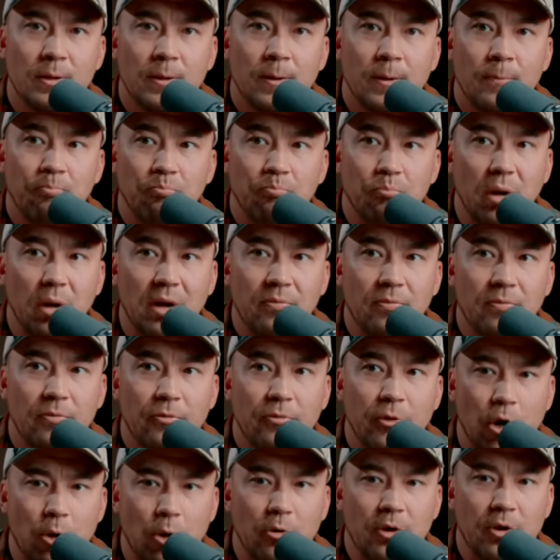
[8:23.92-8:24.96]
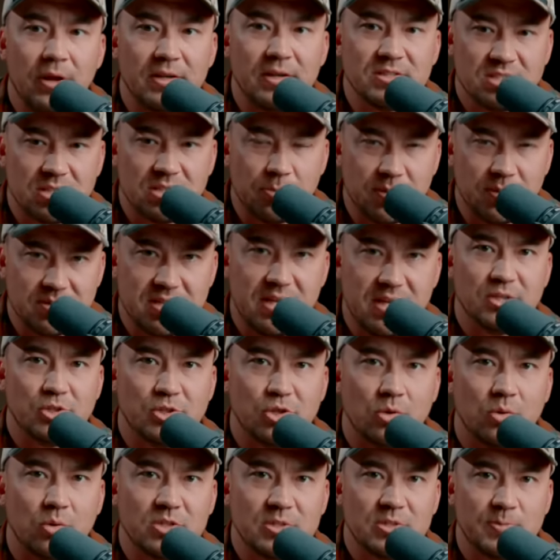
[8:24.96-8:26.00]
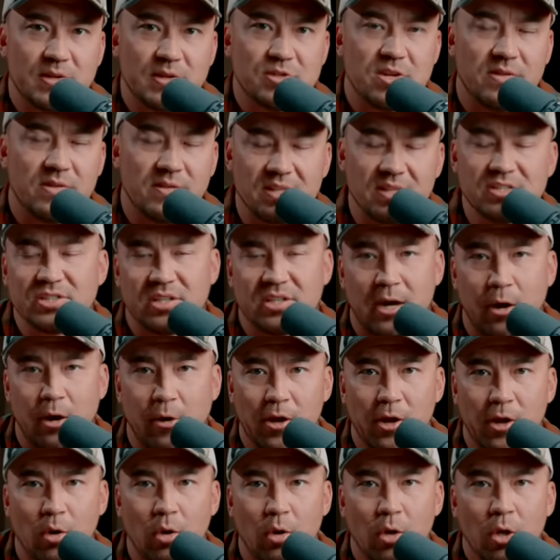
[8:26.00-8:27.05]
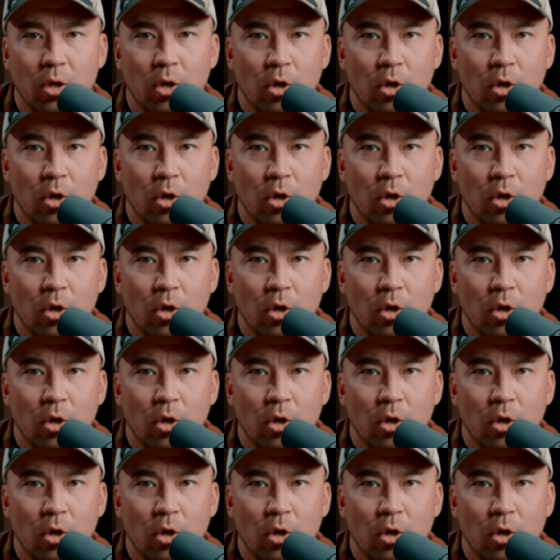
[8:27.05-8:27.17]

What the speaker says: But there is the potential, especially in this scenario